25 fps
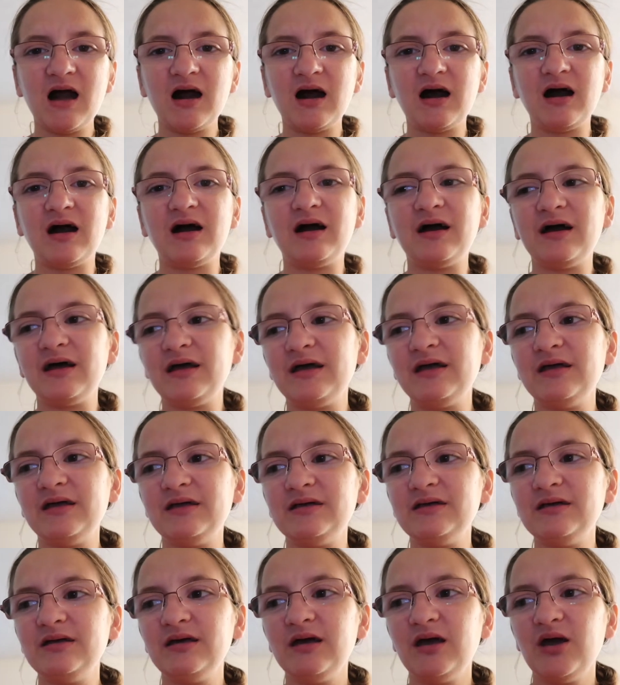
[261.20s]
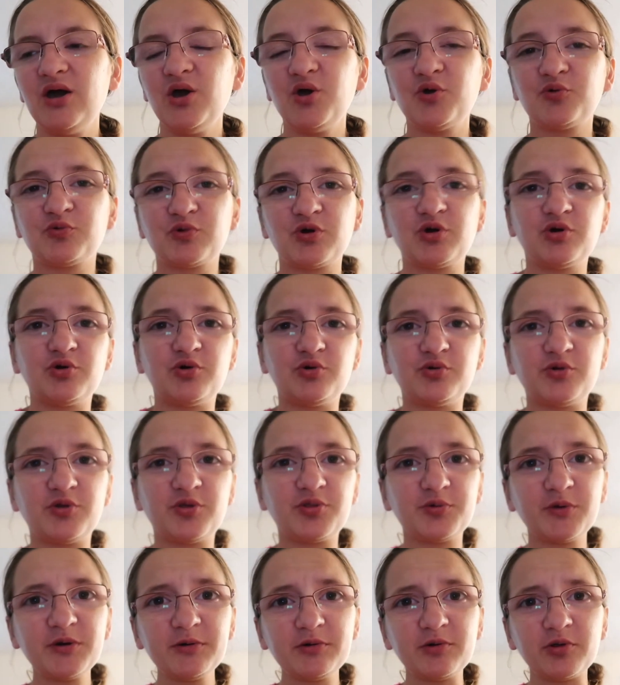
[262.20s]
I rode
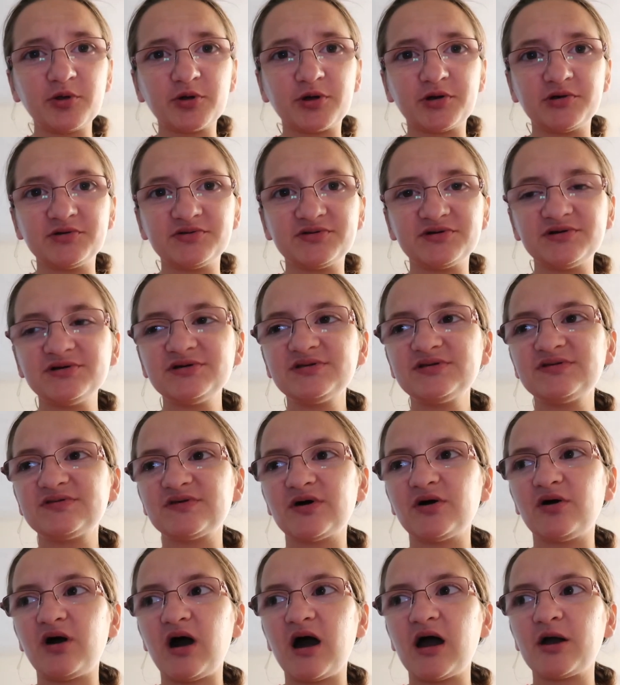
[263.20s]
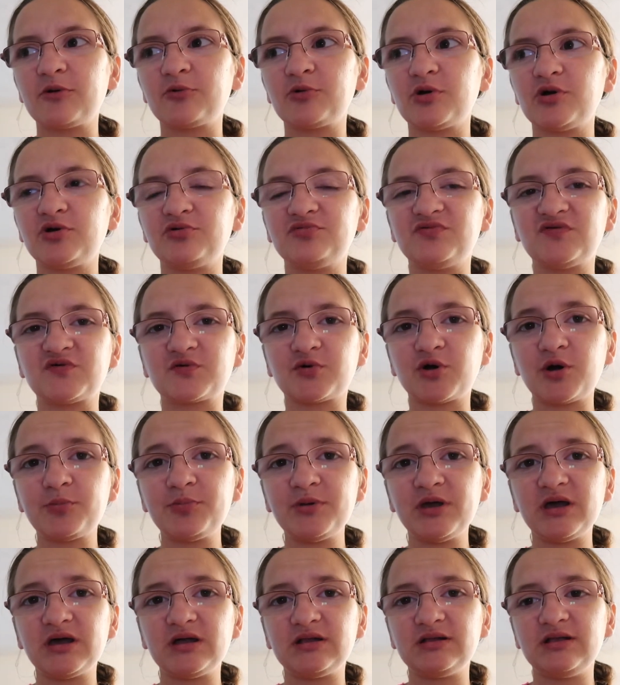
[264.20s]
three roller coasters, so I rode
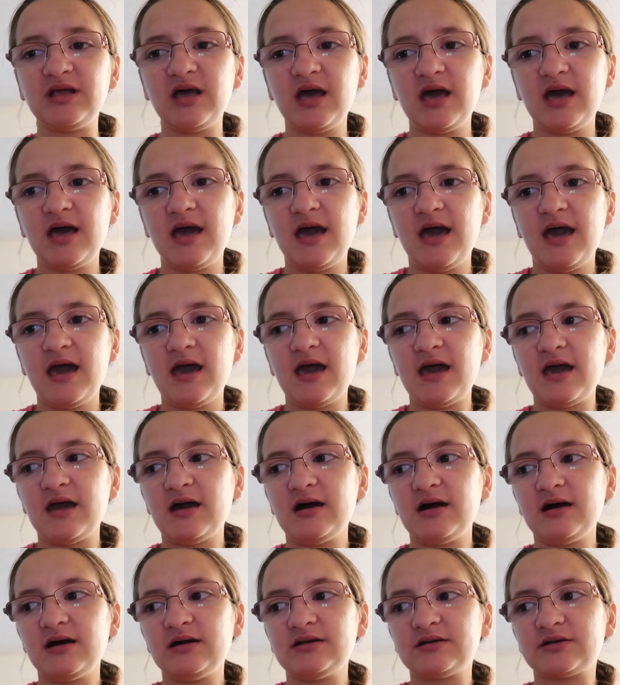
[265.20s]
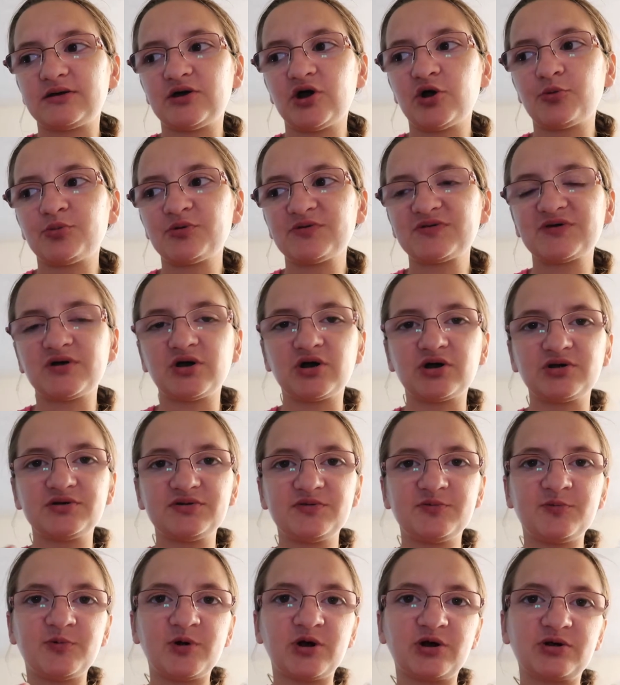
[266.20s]
Scorpion and Cobra's
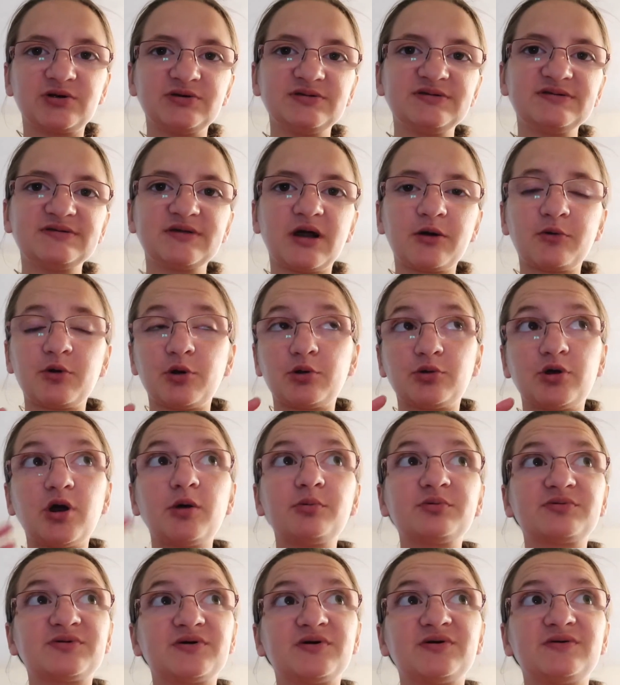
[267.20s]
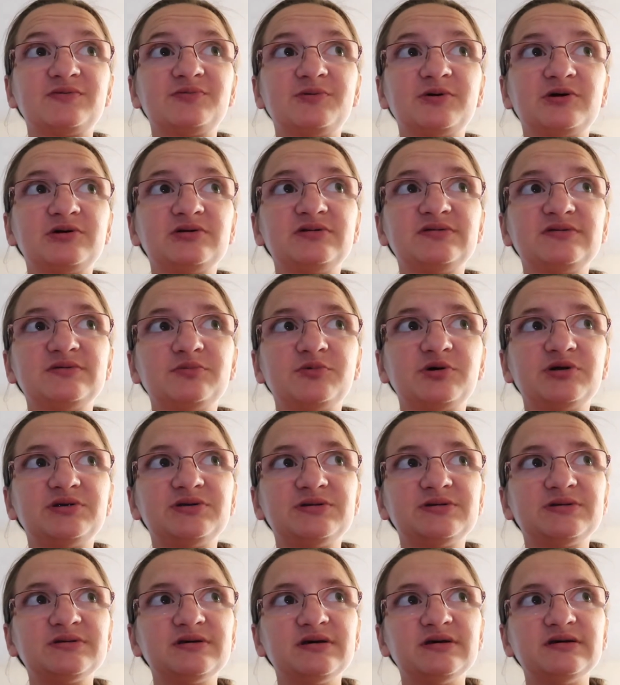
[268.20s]
Curse first. I rode Cobra's Curse first,
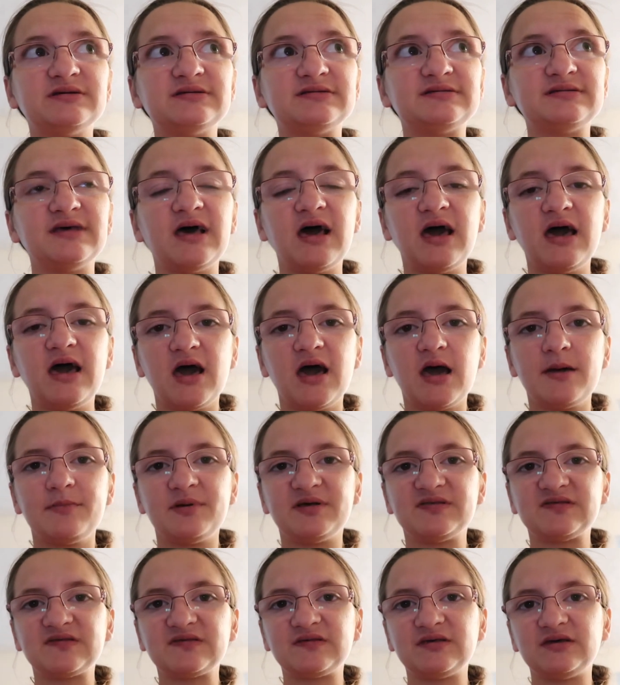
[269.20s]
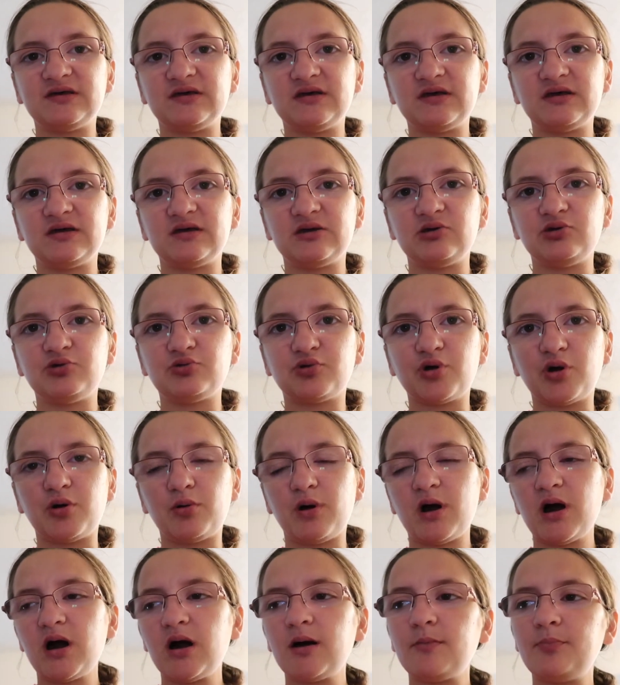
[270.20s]
which is basically you go
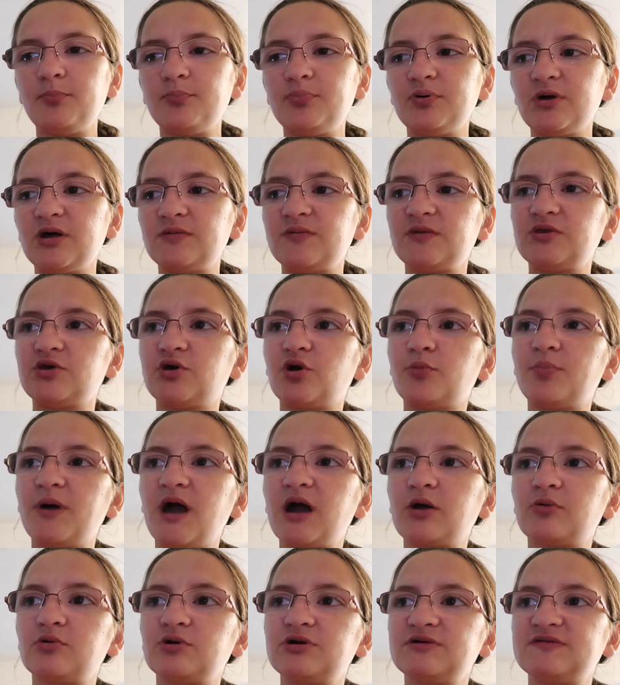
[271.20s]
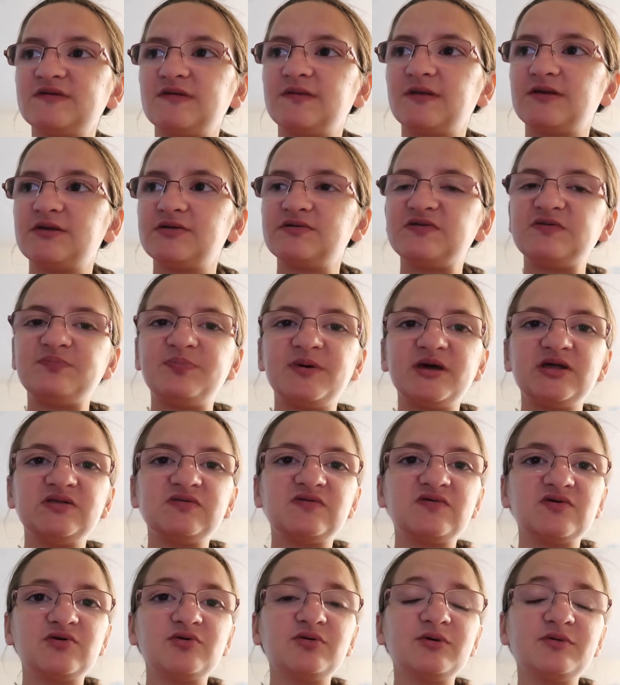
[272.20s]
up and then you go backwards and then you
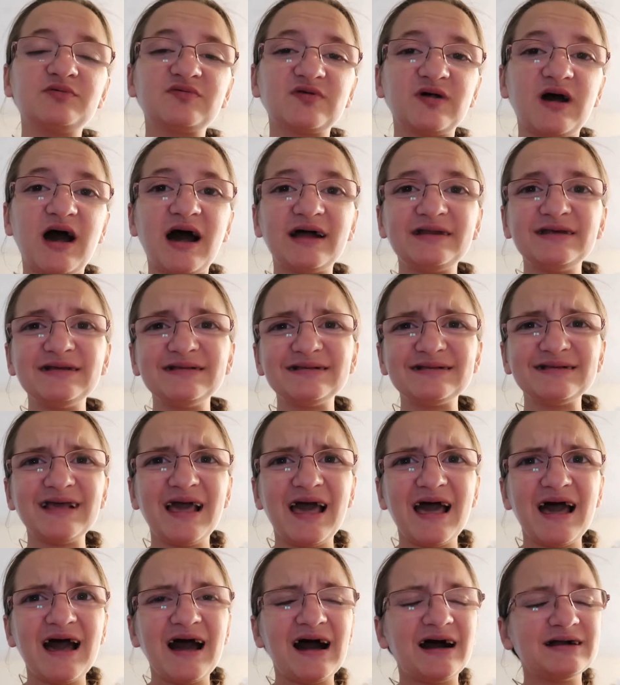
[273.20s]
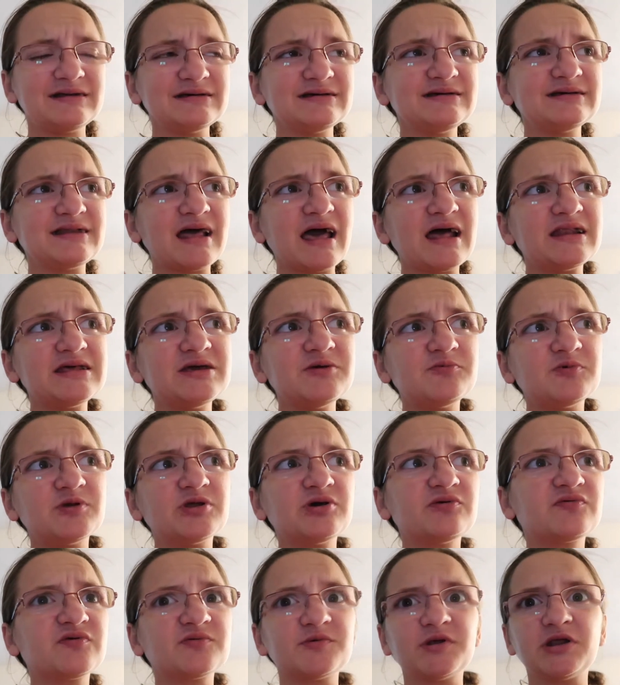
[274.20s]
spin too. It was I didn't I didn't get any
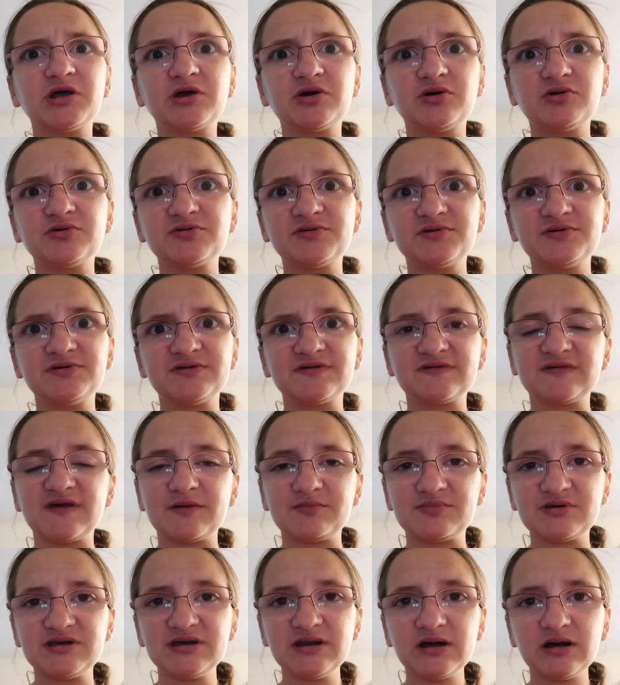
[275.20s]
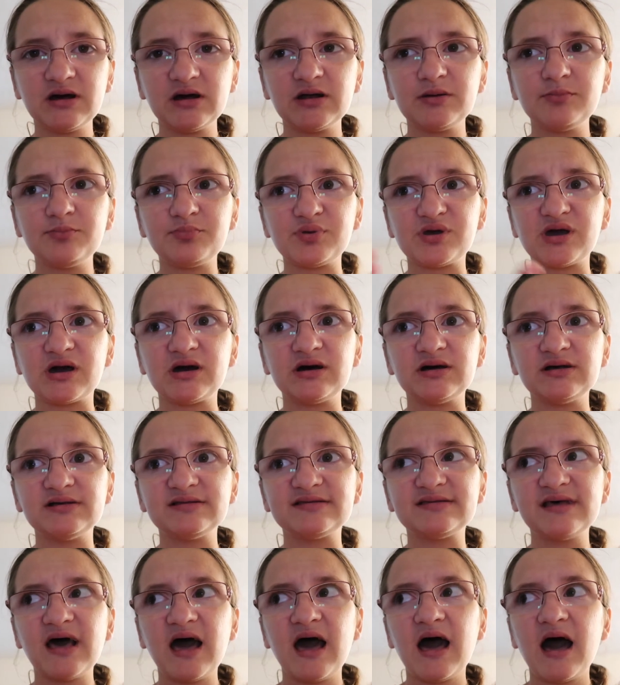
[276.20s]
videos of any coasters except Cheetah Hunt
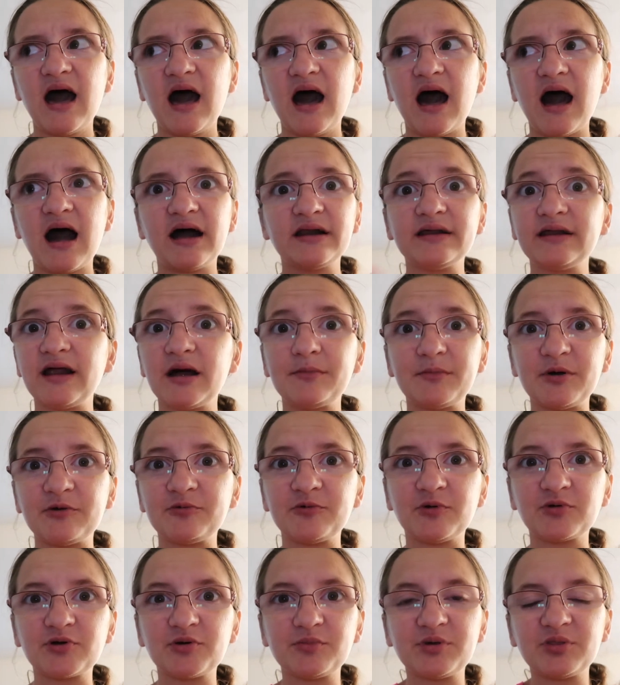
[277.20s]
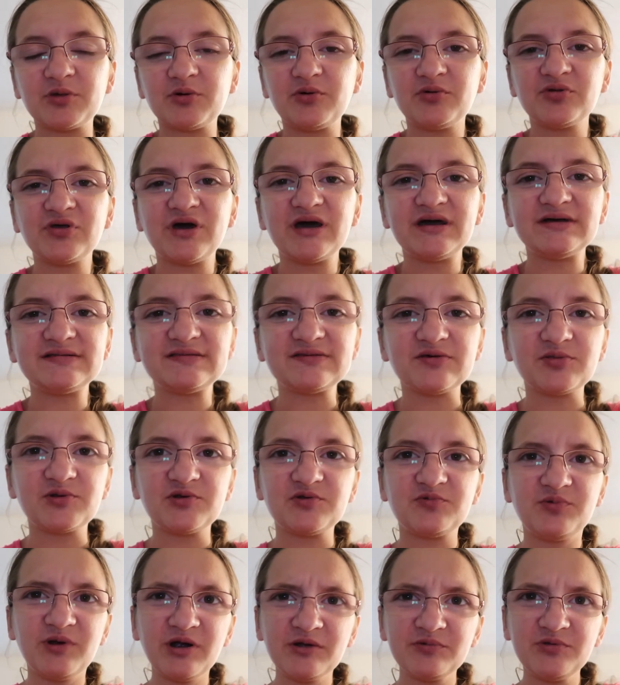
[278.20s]
because I didn't have my phone on me the whole day, so
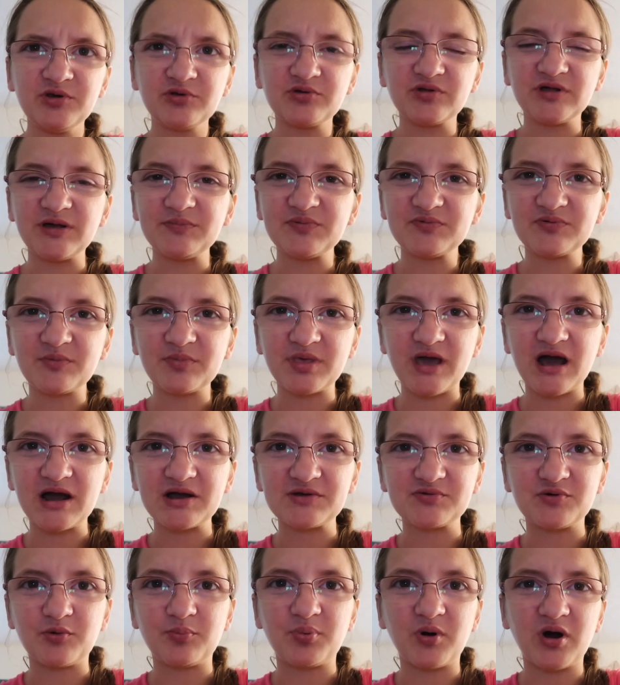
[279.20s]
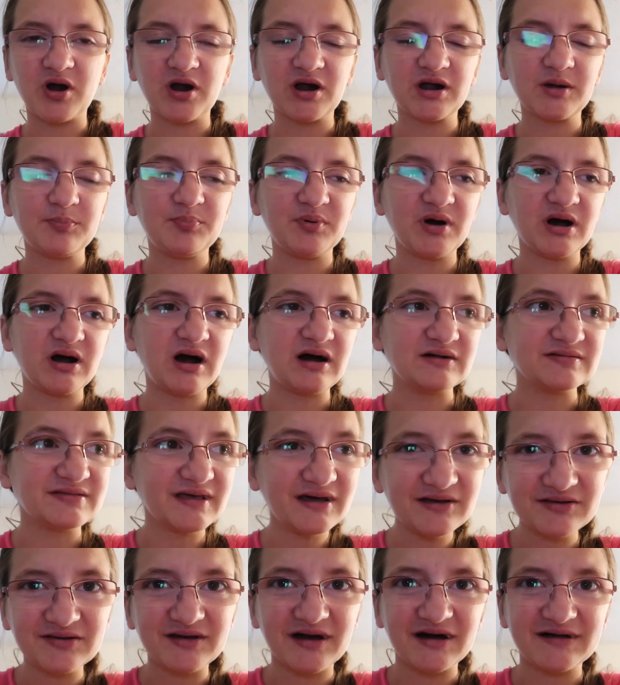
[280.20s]
there's very few clips from the actual park, but I'll
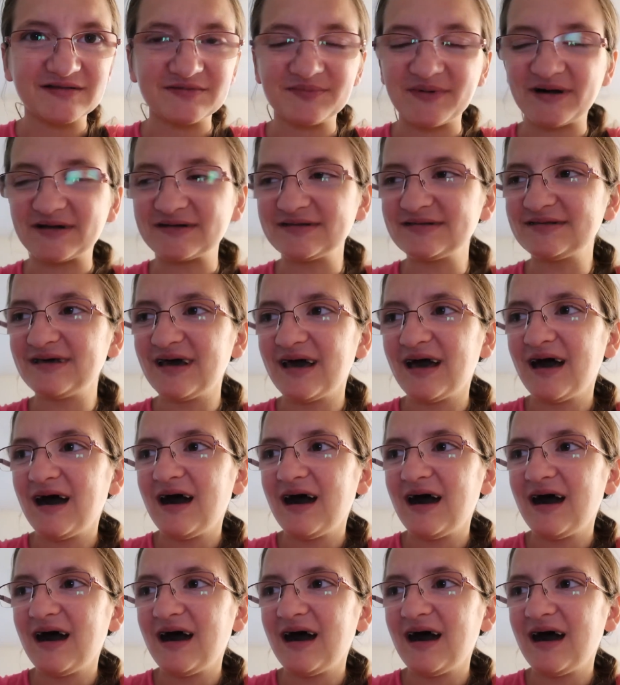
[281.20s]
tell you guys about it.